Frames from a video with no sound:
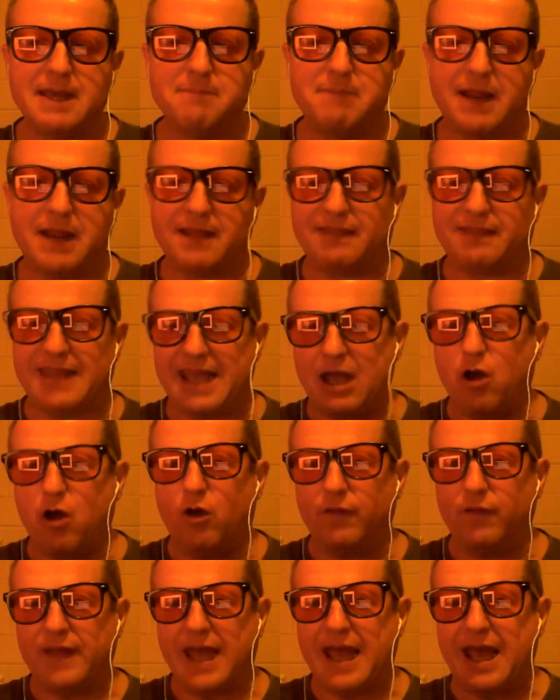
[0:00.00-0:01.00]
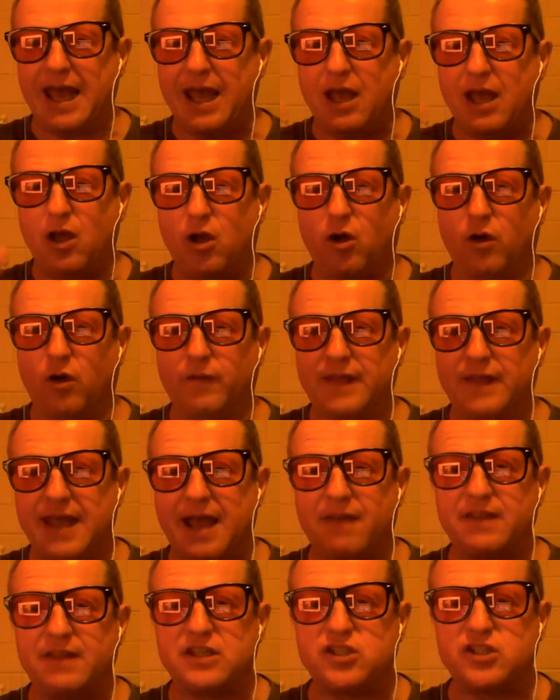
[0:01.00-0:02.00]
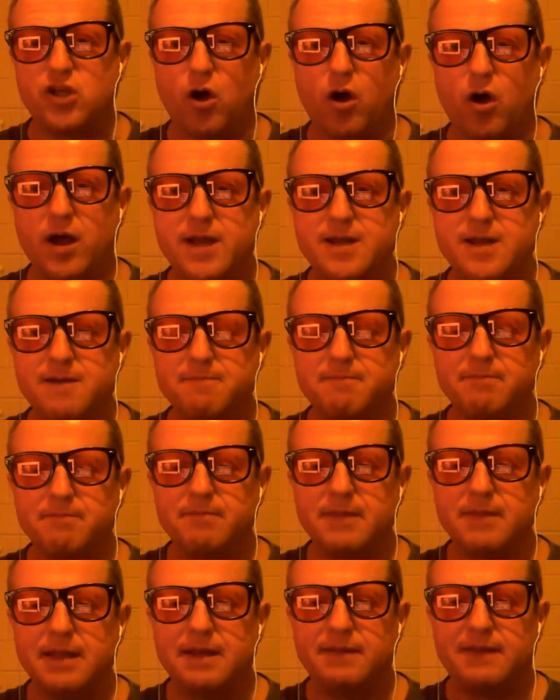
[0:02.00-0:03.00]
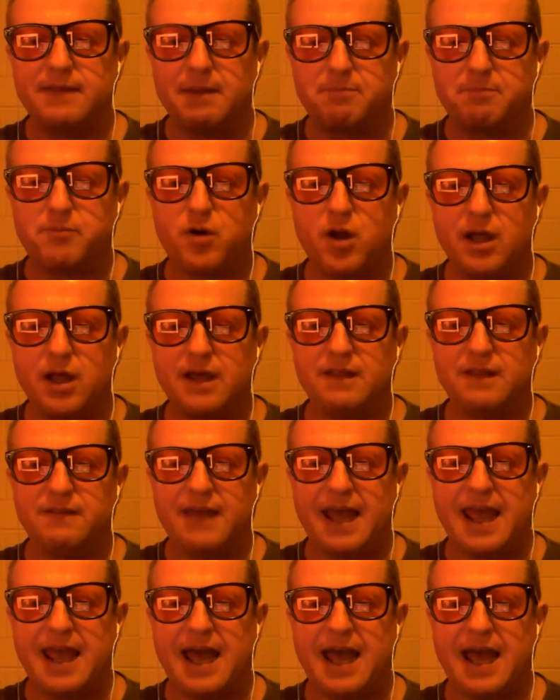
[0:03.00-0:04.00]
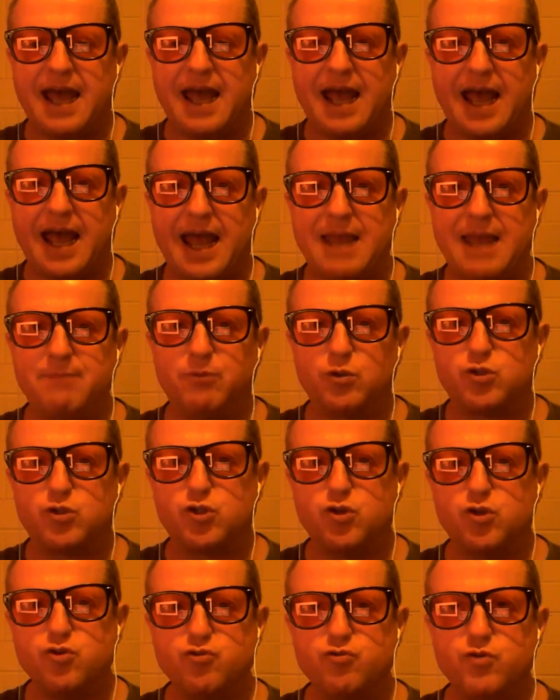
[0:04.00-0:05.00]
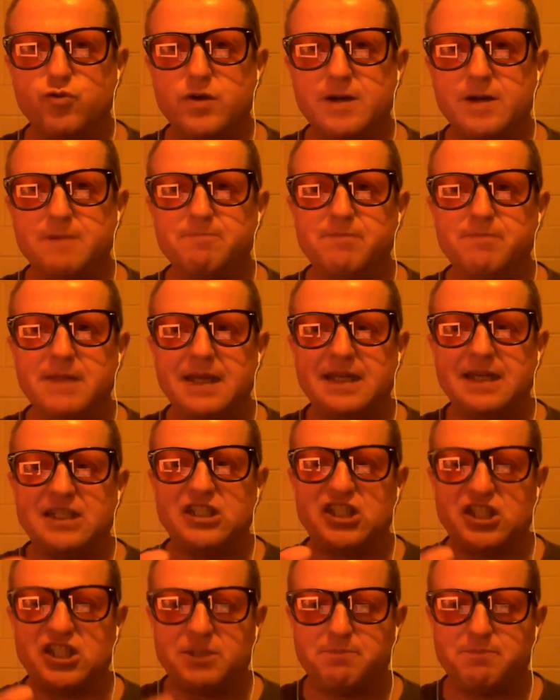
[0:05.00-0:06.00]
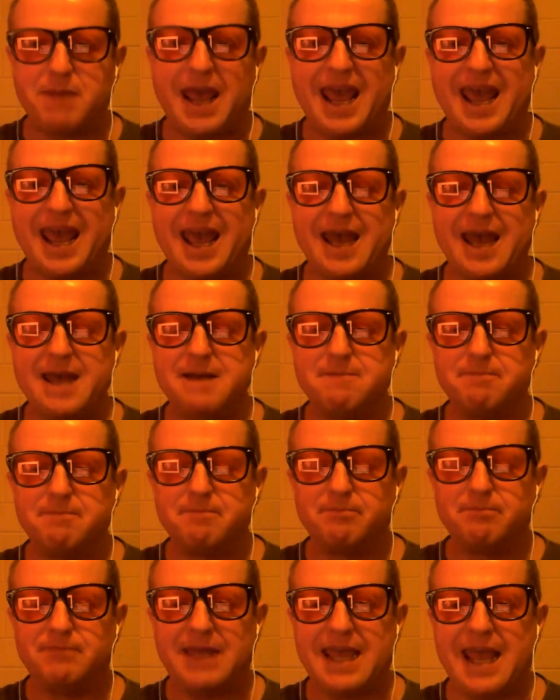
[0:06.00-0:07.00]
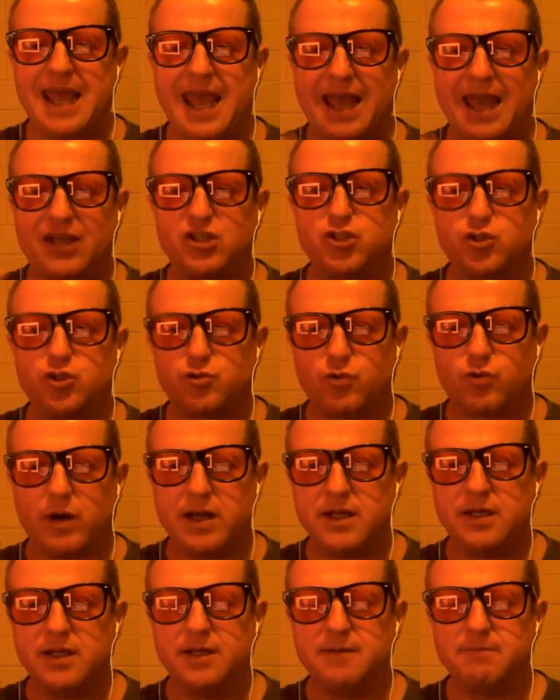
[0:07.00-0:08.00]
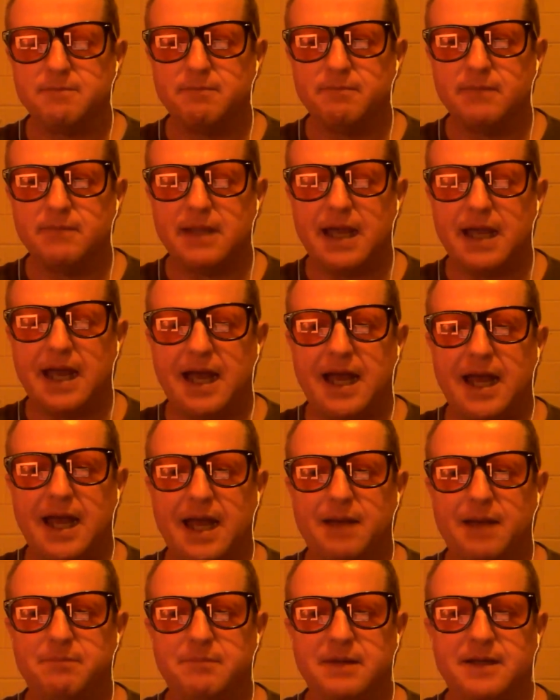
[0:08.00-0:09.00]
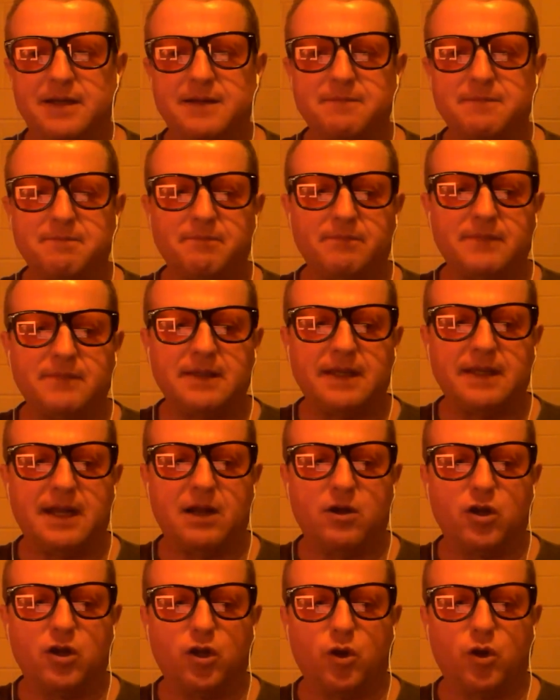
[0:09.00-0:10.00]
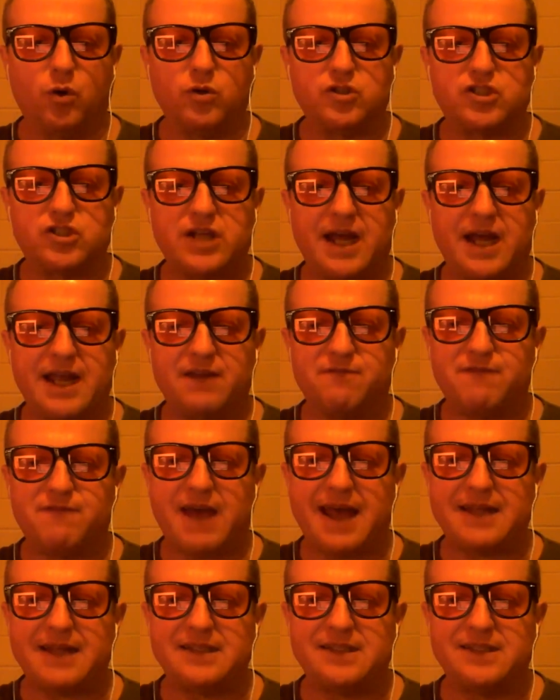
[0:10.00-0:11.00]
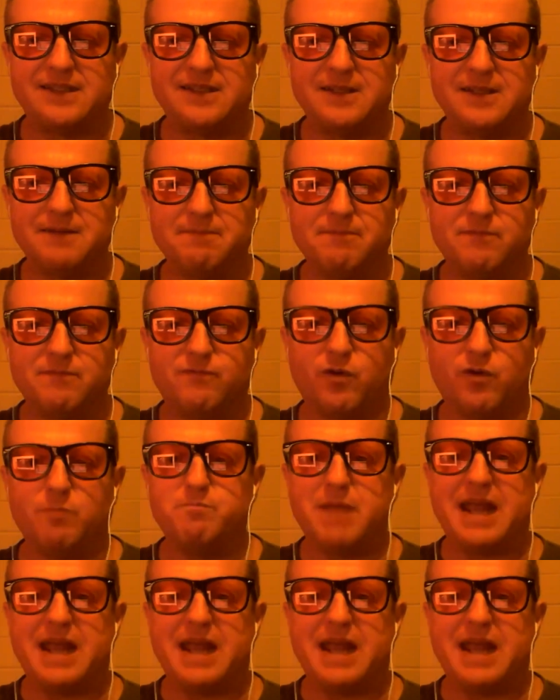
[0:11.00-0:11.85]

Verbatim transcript: but at the on on the other side the they are able to spare the extra, um, you know, long chain fats from